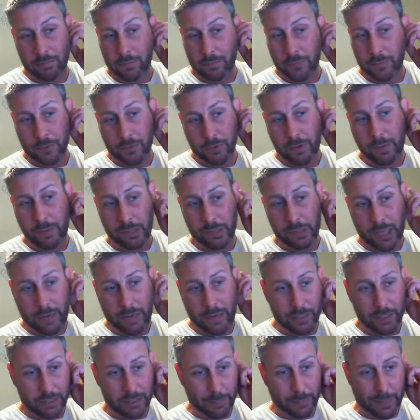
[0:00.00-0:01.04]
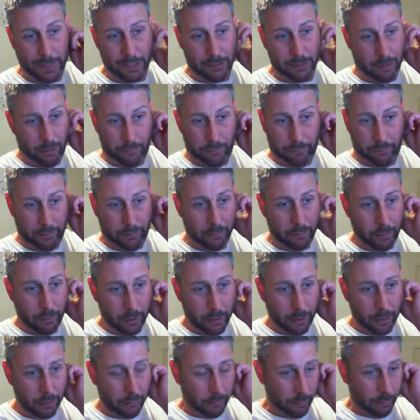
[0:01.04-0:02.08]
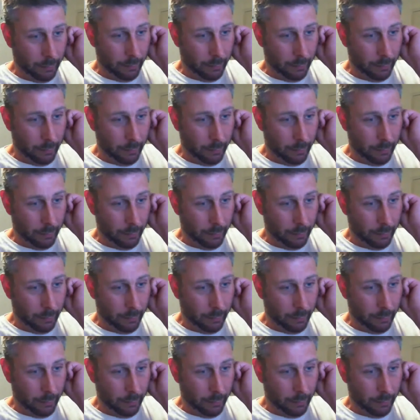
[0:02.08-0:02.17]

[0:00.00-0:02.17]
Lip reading: truly believe it's the best country in the world.